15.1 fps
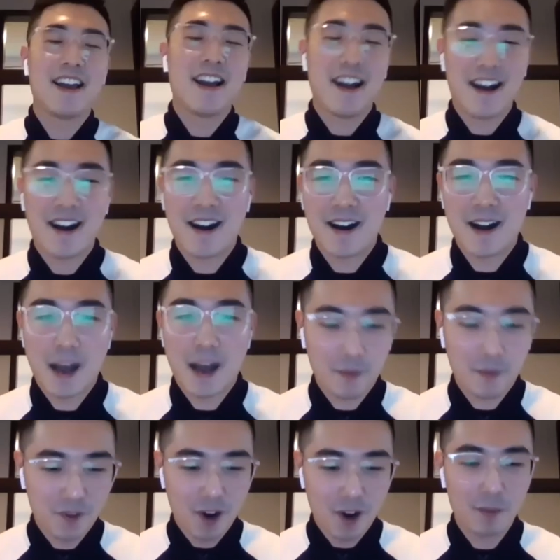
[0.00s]
I'm
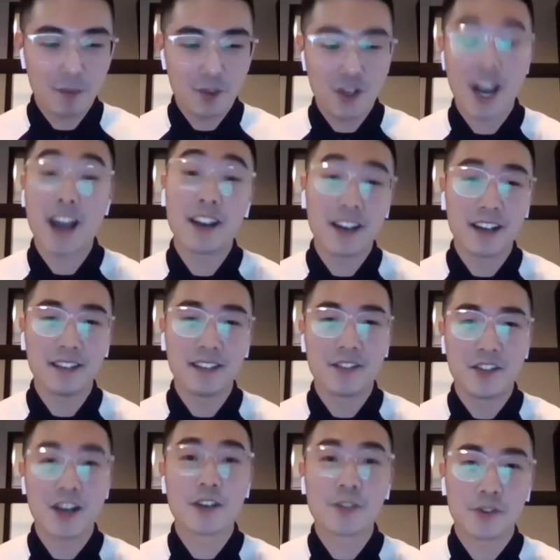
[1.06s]
from China,
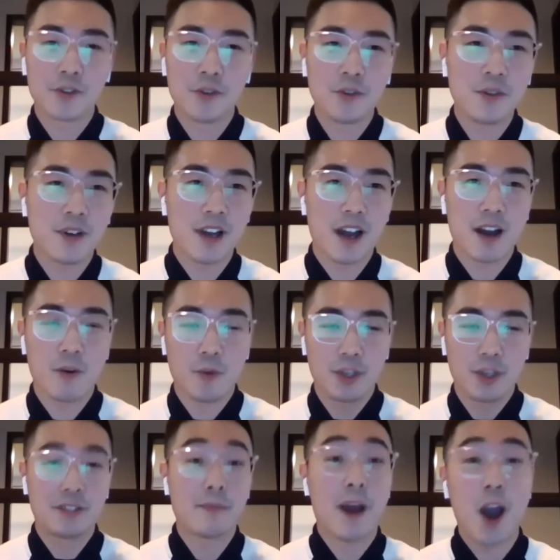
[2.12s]
Jiangsu,
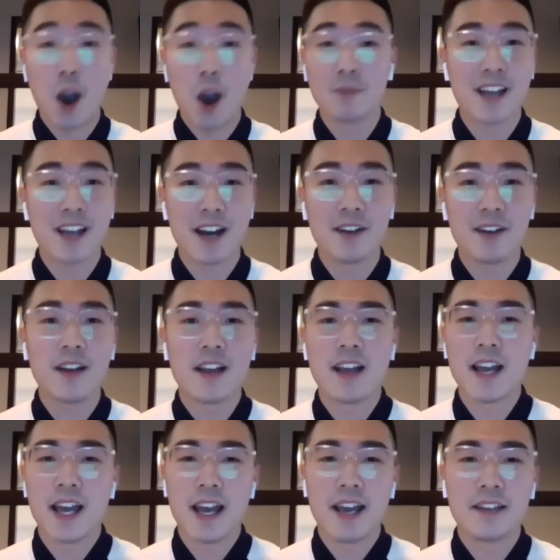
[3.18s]
which is my hometown.
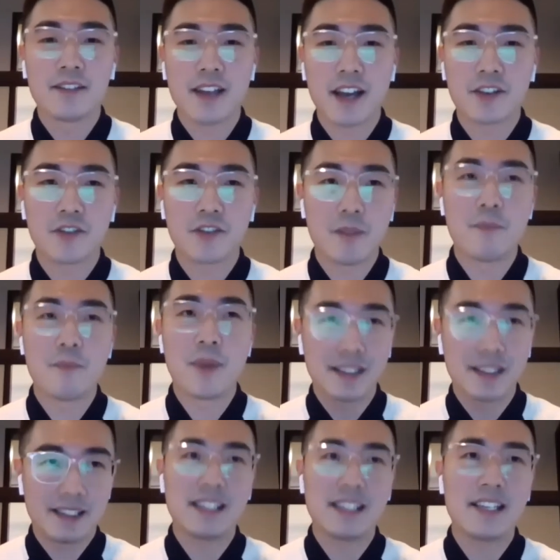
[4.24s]
It's actually a big
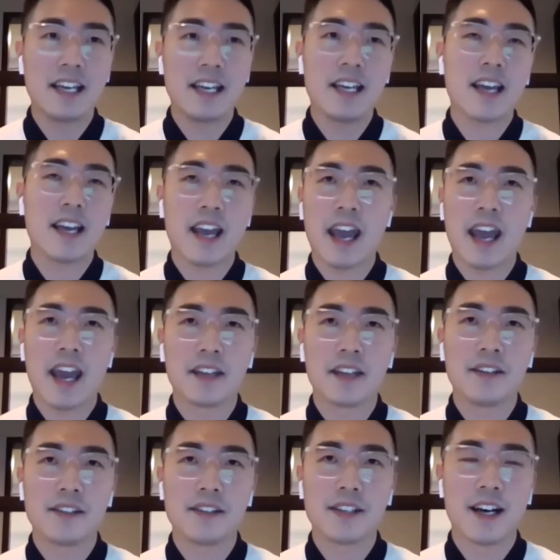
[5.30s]
city,
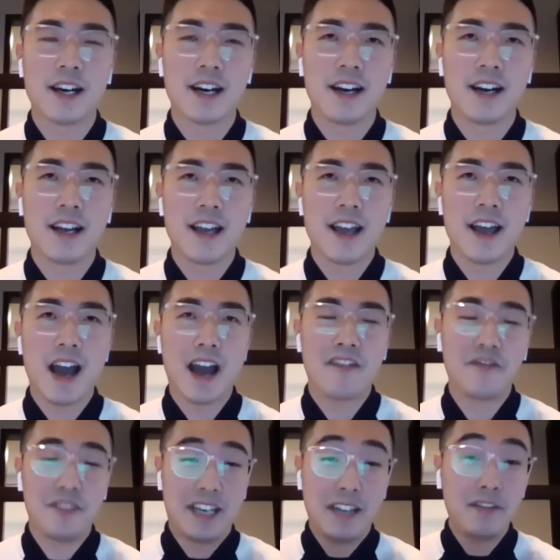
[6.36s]
and
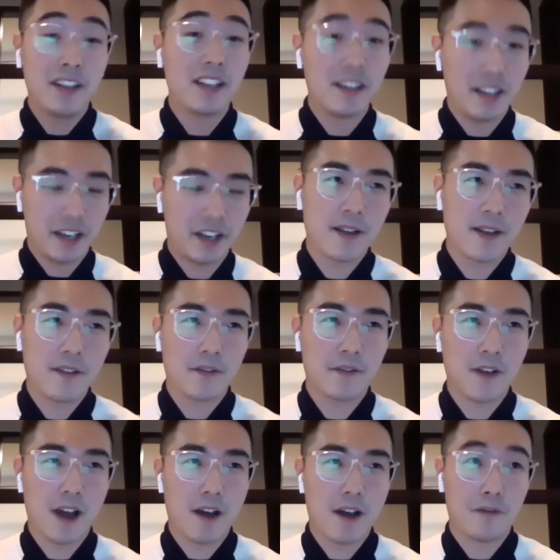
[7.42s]
I've living there
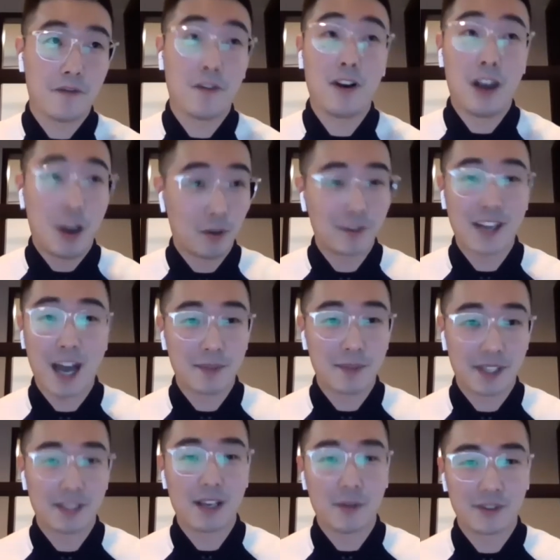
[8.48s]
for a long
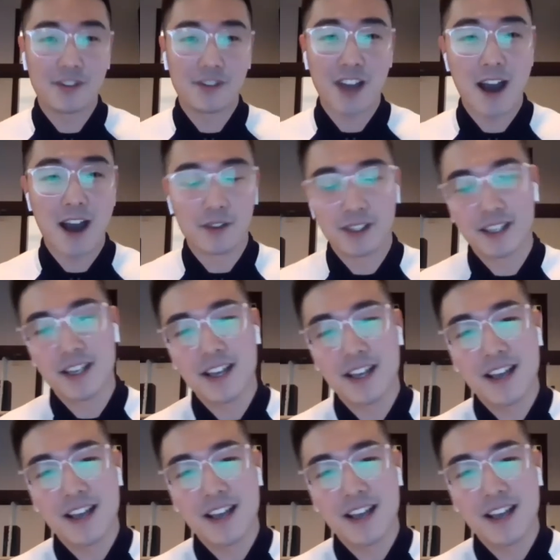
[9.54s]
time since I was a child.